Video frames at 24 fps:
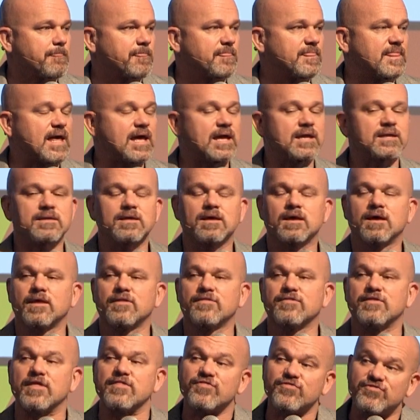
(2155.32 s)
that
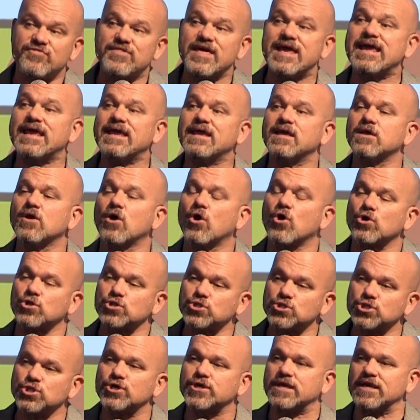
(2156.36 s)
they are
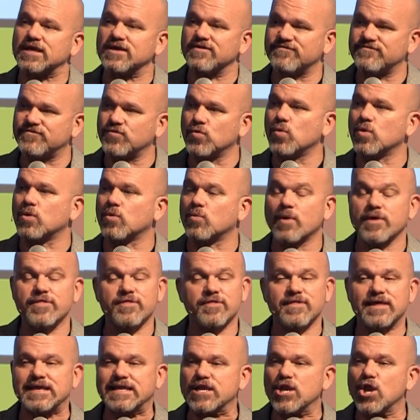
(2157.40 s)
looking for, whether
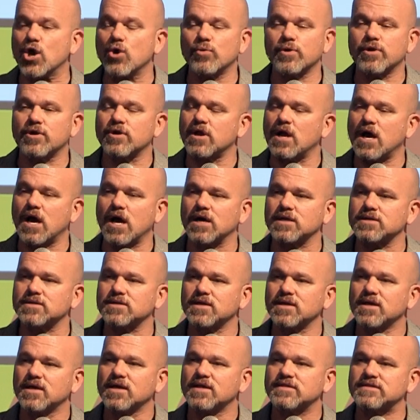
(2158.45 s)
they know it or not,
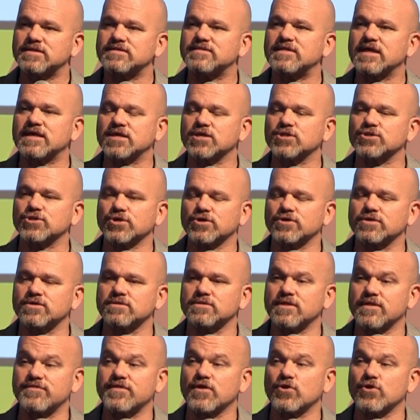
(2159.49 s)
that